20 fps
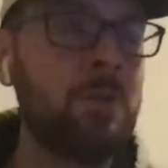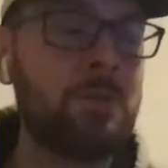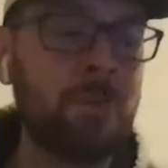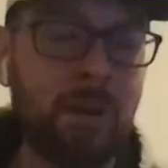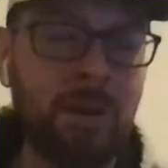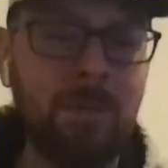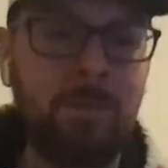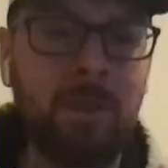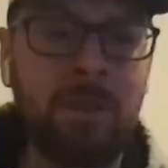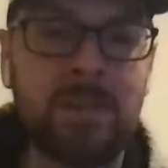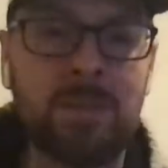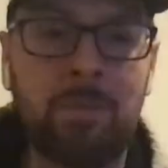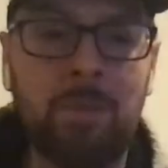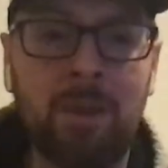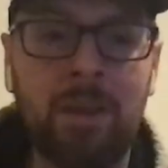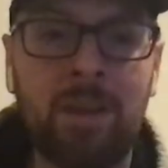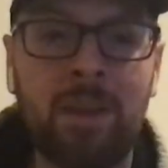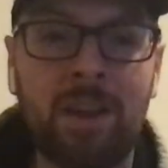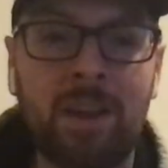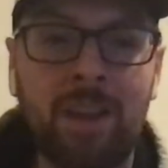he knows
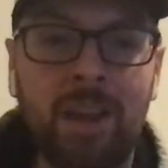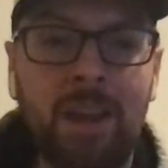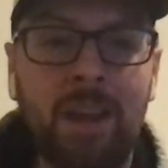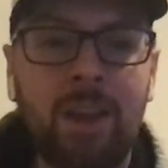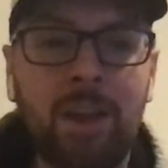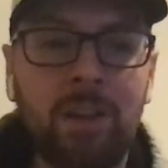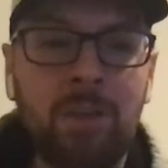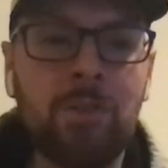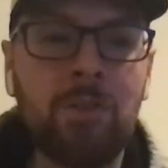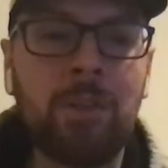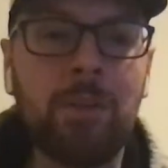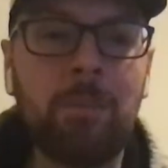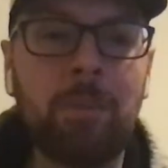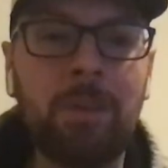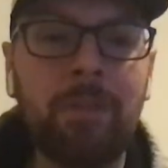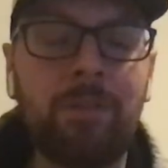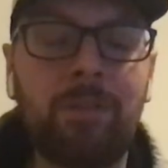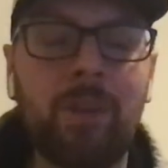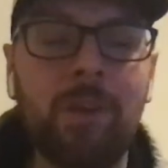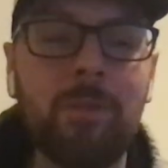what it means to be a Knick.
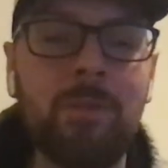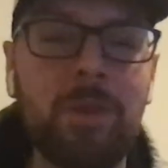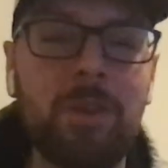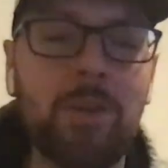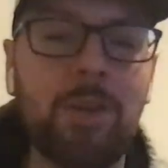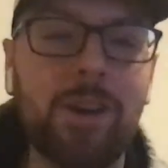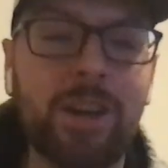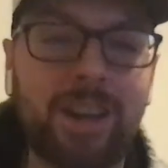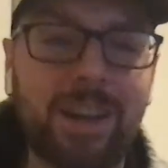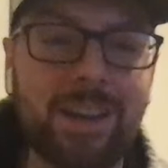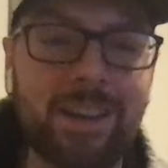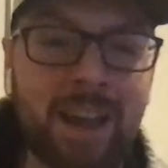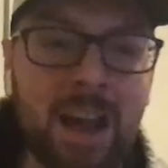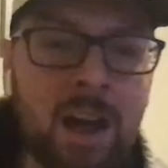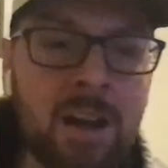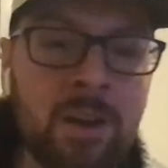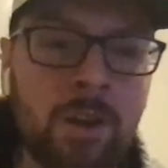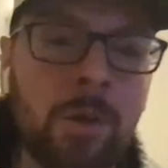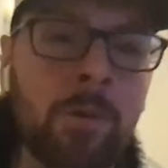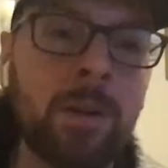You could be from New
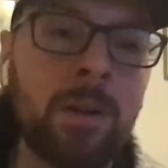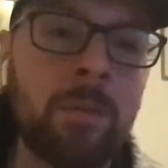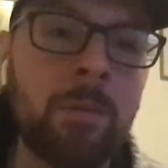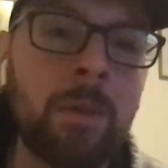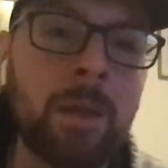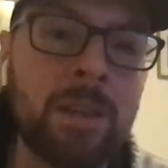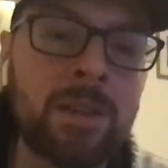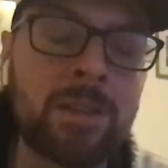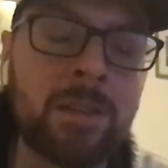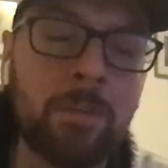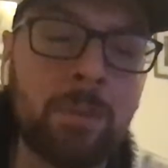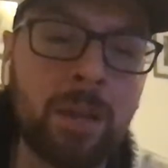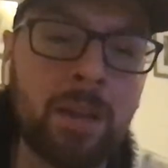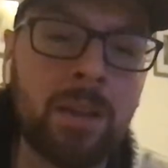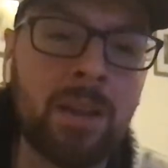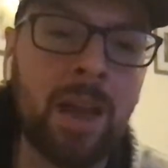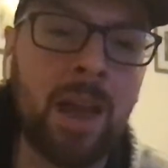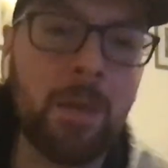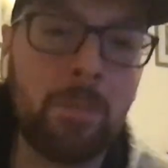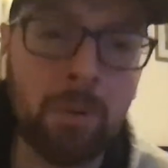York and not know what it
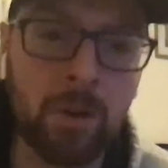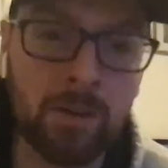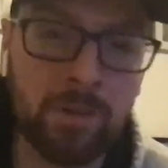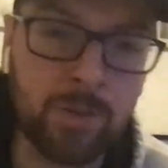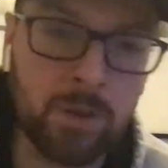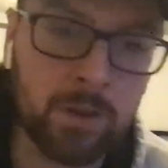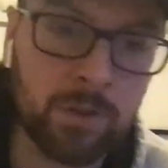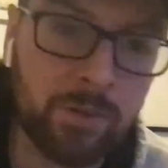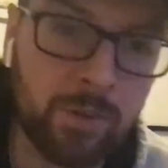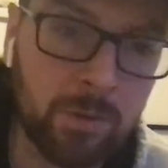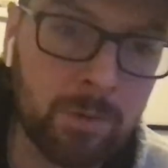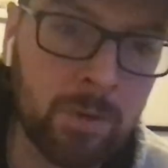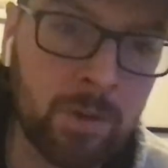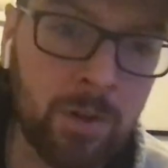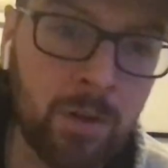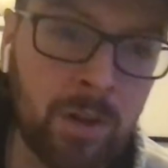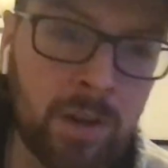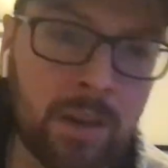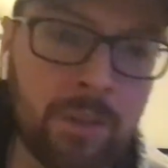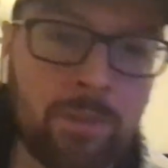means to be a net. But
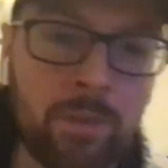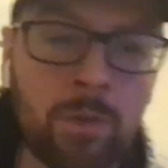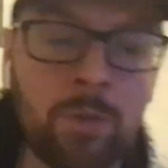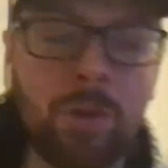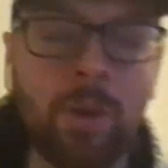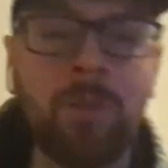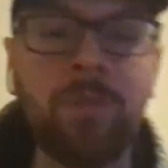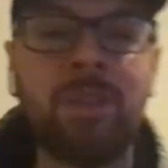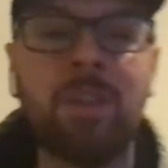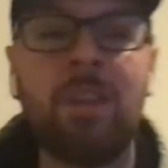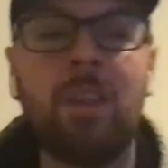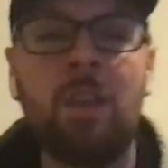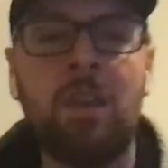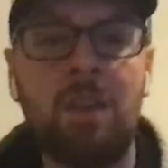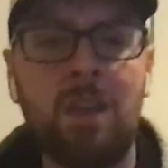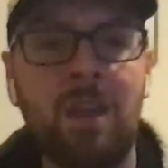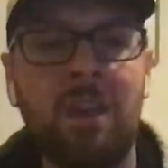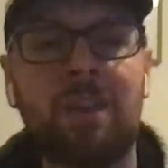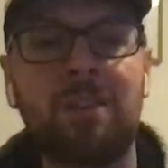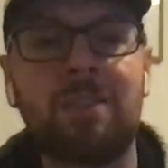if you're from New York, if you
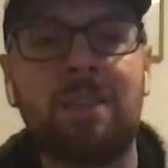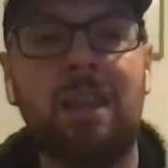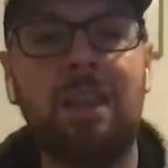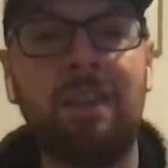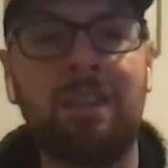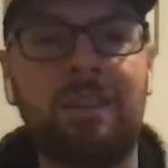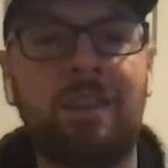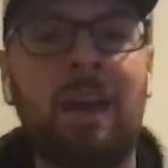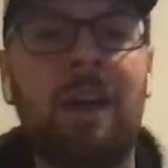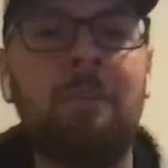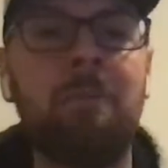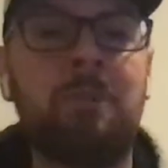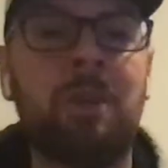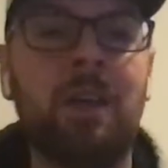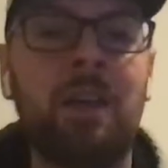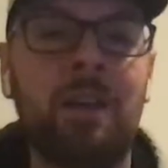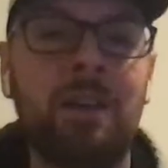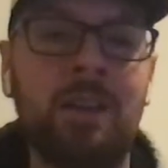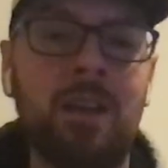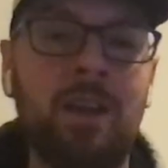go to the Knicks
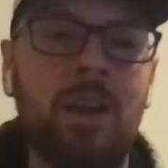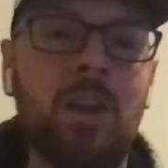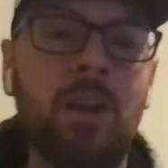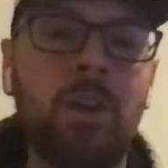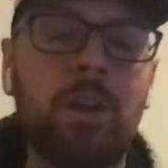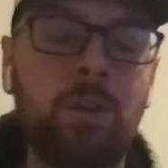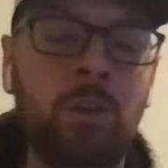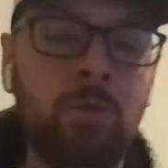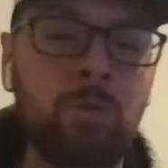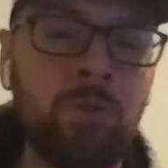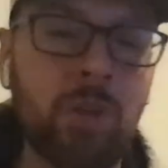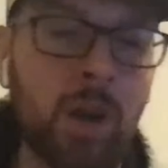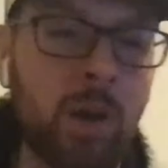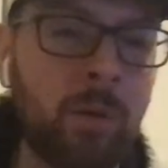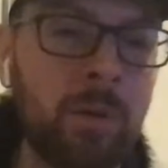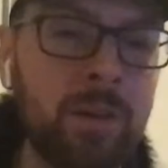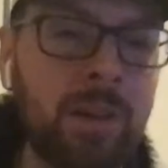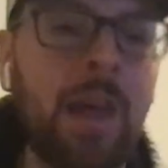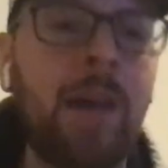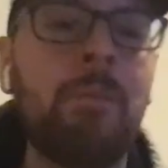in the top 10,
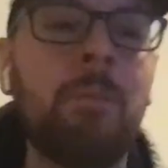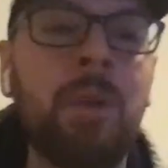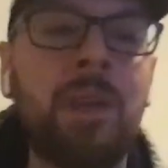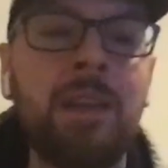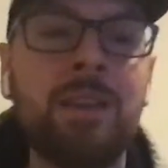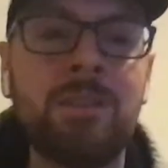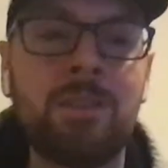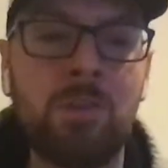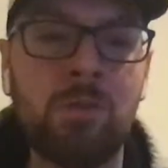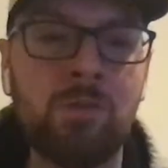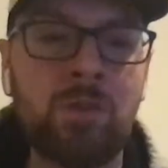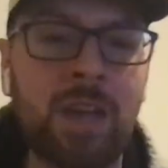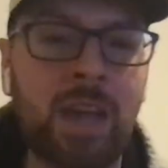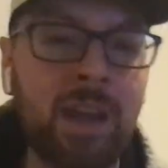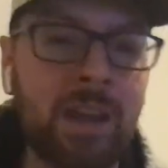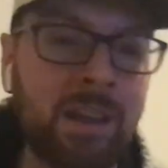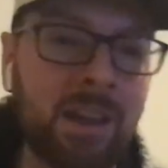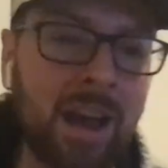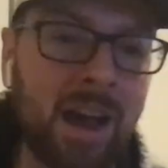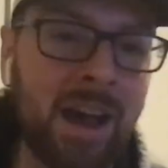you know what that
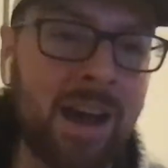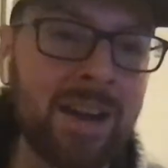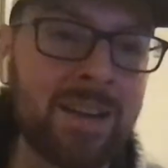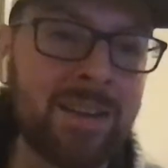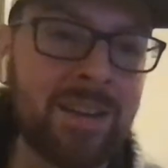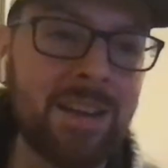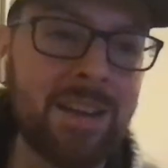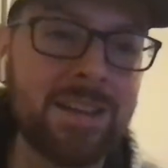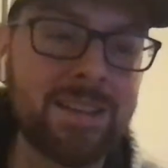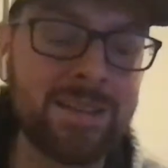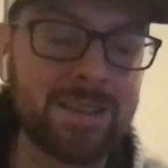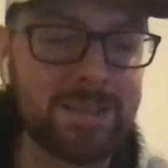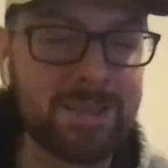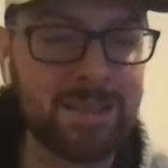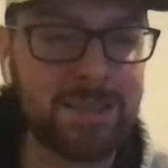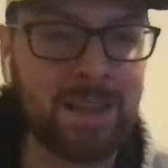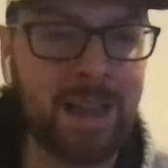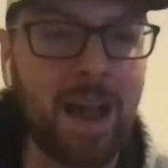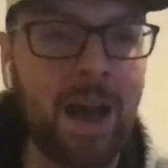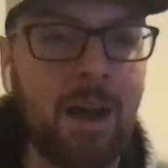means. You cannot
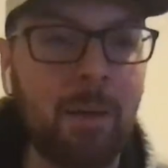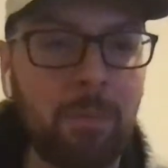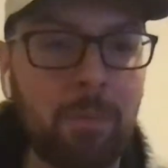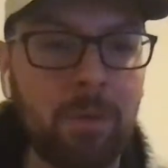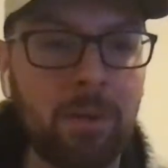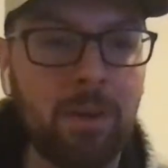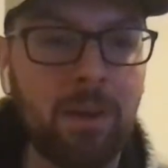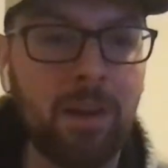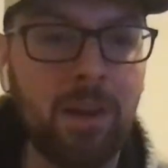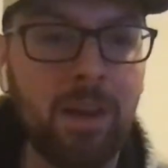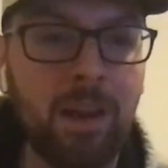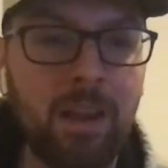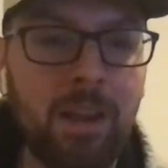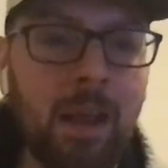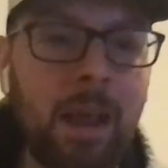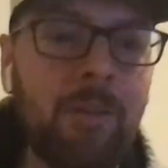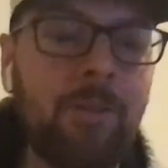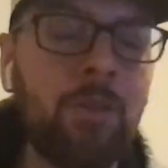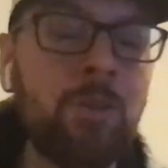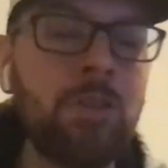stop.
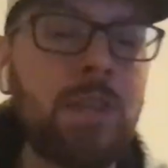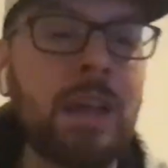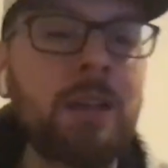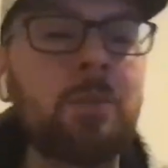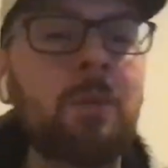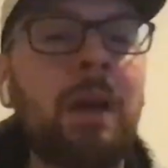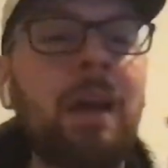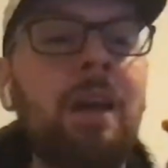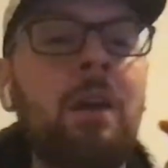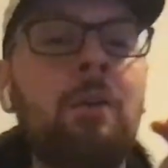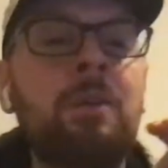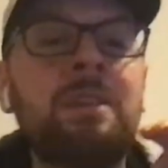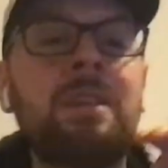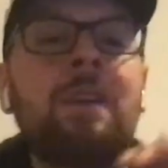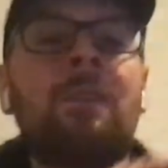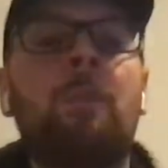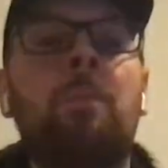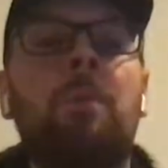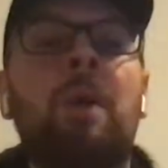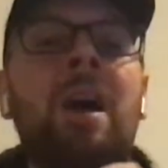
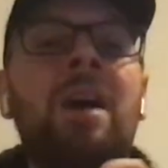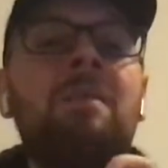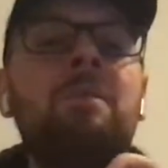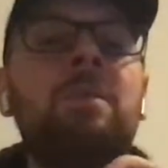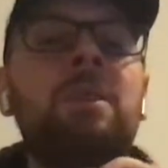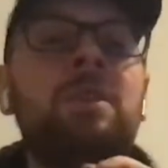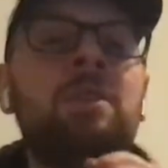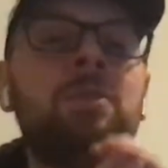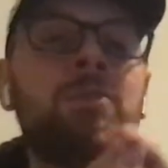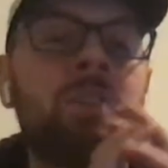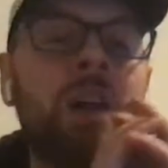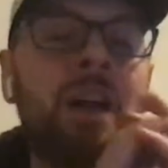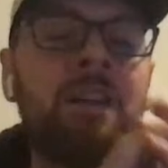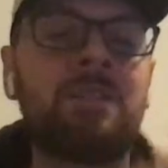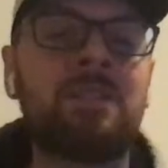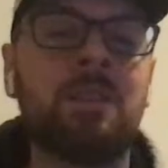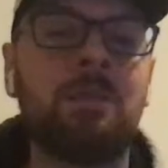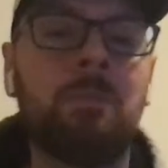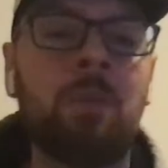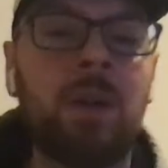That's why I always have a
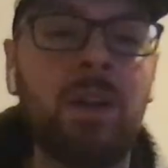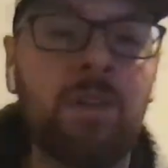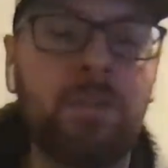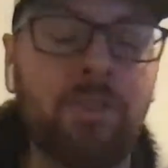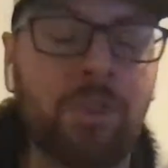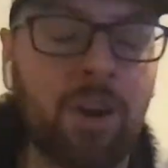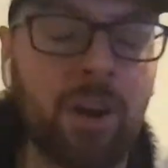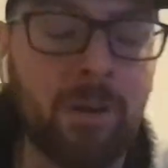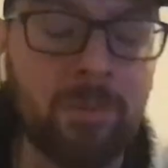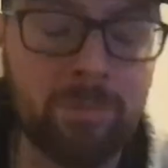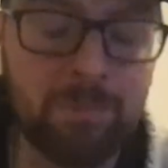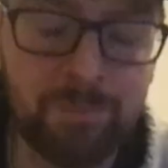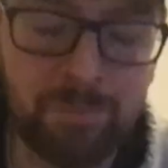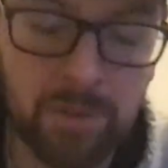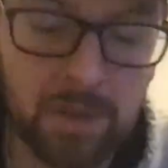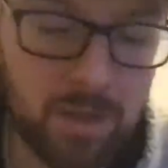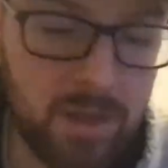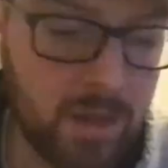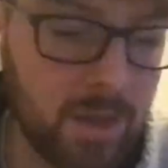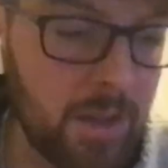problem when you draft somebody
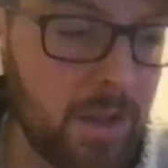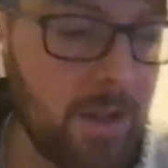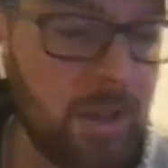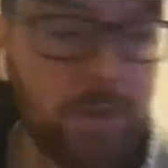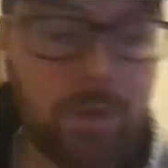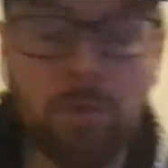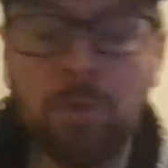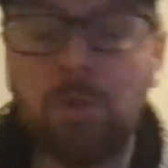from